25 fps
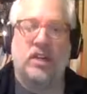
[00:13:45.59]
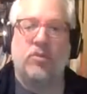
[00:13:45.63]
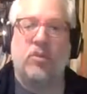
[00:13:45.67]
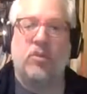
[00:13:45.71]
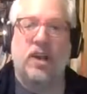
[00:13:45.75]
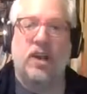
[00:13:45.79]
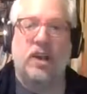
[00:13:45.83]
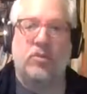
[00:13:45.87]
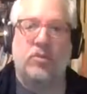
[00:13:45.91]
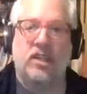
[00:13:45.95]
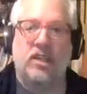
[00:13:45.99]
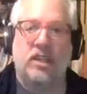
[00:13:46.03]
We're
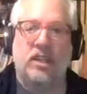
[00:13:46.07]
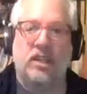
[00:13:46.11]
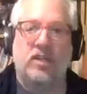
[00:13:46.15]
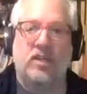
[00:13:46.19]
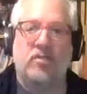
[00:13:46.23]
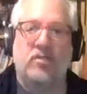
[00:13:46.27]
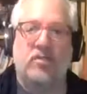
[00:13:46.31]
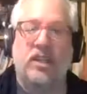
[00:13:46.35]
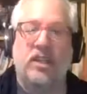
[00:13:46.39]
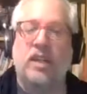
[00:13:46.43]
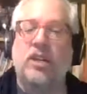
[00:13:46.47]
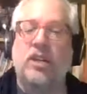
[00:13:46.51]
happy to give
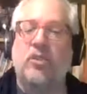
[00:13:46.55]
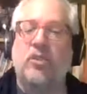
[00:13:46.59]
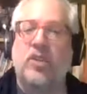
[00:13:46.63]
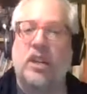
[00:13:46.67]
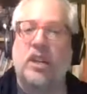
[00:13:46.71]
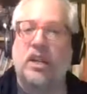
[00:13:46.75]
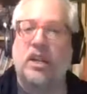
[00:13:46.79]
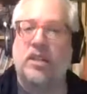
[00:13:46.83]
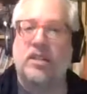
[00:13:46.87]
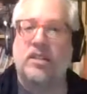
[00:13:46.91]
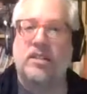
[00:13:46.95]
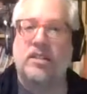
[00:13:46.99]
mini
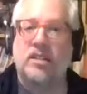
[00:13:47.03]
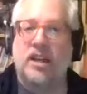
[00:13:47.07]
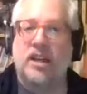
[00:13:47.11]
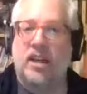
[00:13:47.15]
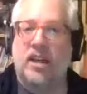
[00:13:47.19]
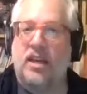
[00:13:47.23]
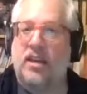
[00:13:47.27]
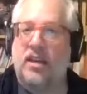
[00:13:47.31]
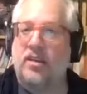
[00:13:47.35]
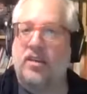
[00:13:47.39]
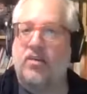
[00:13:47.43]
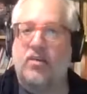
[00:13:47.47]
grants,
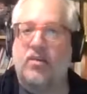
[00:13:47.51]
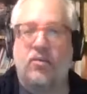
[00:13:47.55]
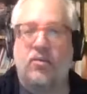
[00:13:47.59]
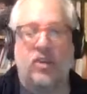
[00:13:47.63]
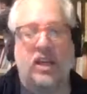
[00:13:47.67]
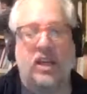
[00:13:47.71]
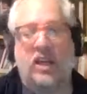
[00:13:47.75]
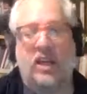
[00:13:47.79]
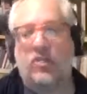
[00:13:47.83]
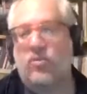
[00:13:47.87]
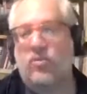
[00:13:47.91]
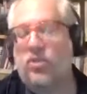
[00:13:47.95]
and we
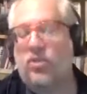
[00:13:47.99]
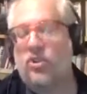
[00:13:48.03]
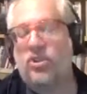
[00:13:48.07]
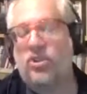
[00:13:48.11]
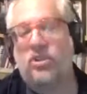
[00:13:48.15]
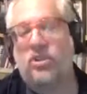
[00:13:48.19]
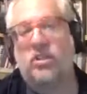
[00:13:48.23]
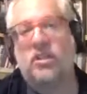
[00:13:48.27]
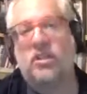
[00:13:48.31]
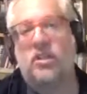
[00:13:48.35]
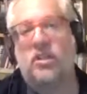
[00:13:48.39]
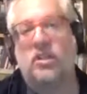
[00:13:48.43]
have
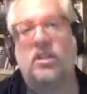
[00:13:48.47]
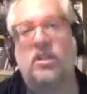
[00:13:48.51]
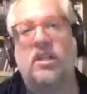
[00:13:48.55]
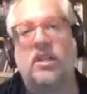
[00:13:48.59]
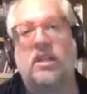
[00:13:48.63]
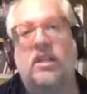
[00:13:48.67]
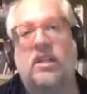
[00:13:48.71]
purchased a